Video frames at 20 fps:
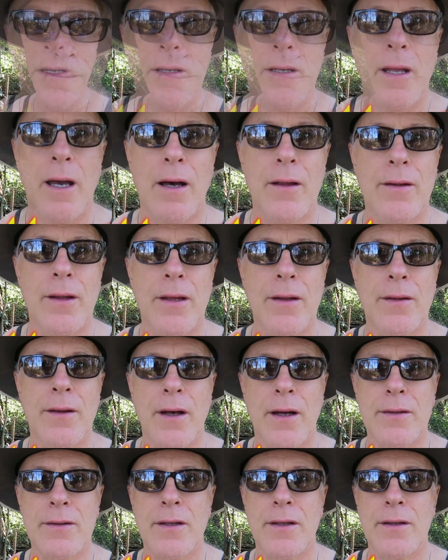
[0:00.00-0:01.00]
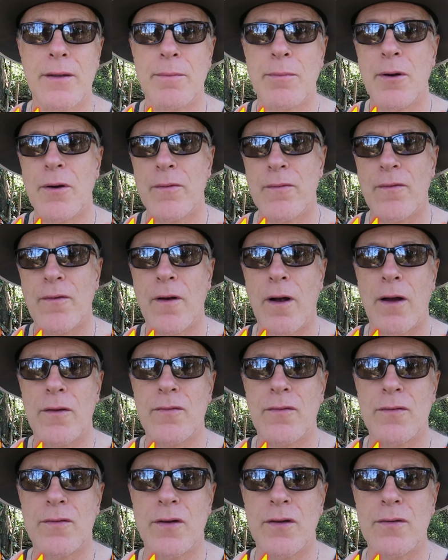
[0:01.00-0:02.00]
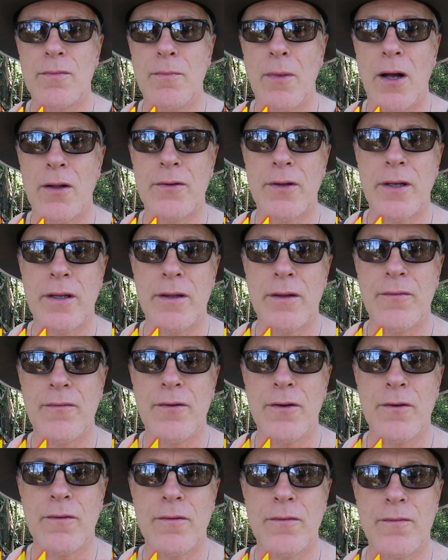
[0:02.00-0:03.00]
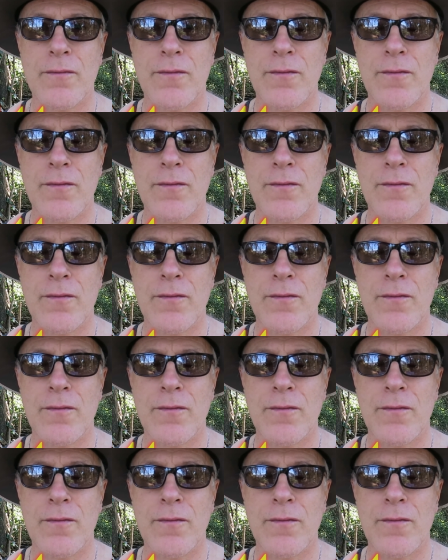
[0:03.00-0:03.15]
Now they thought that the permafrost was just melting on the few